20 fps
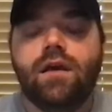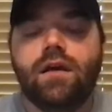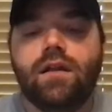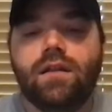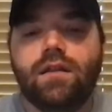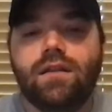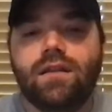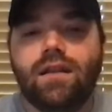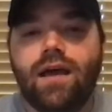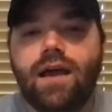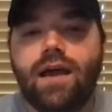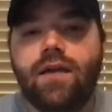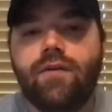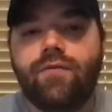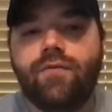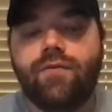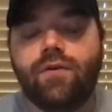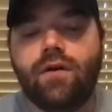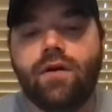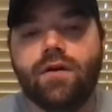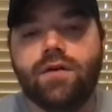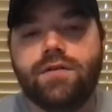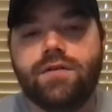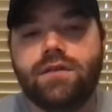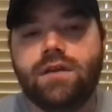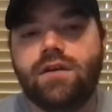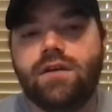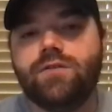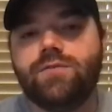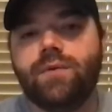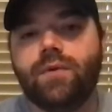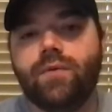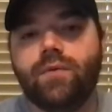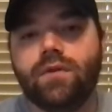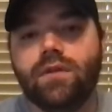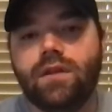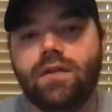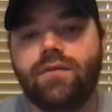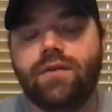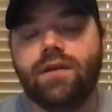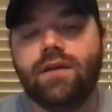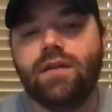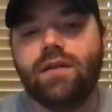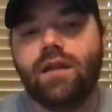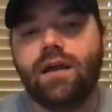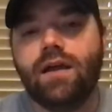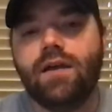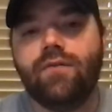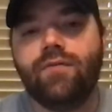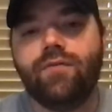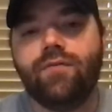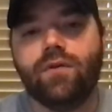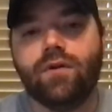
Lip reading: a life for ourselves, but we're living a life